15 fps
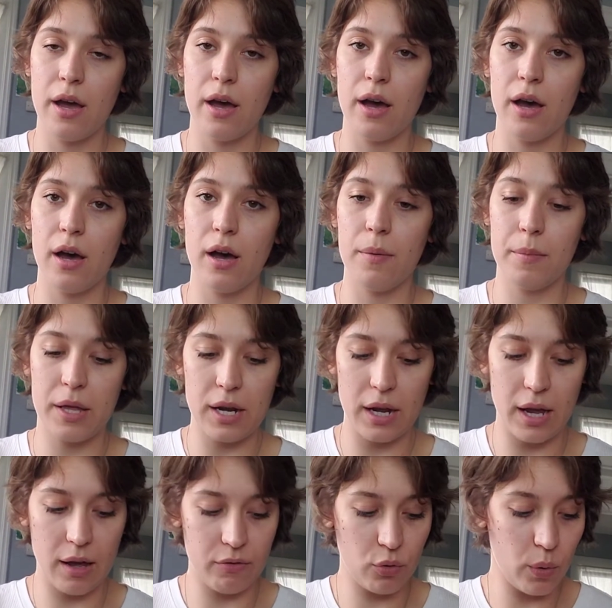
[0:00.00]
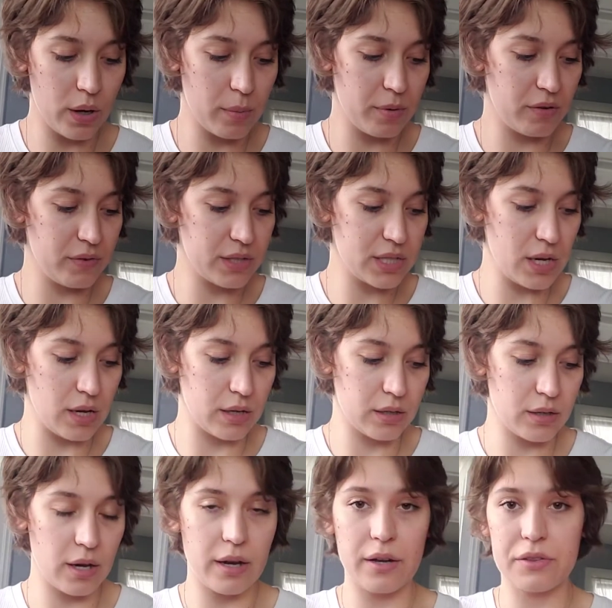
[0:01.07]
And I have quite a bit of it done.
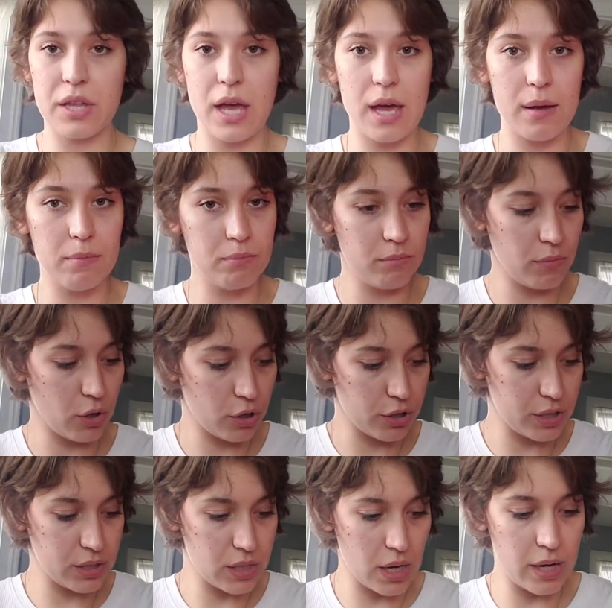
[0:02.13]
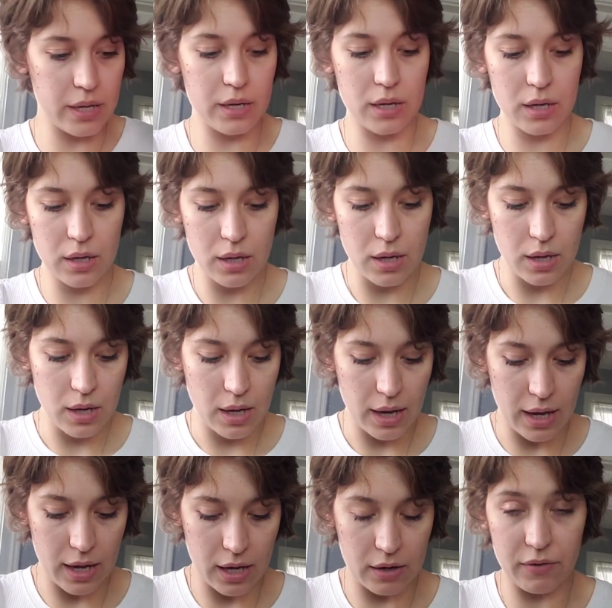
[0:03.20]
I got the hem already done,
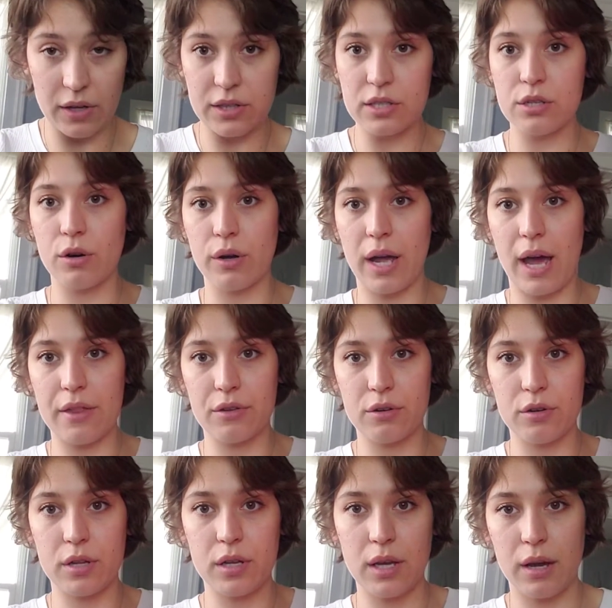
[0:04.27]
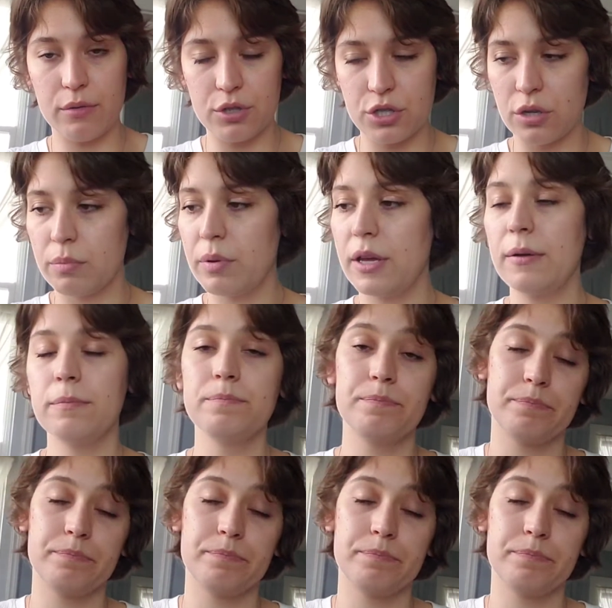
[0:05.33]
and I've got this all gathered how it should be.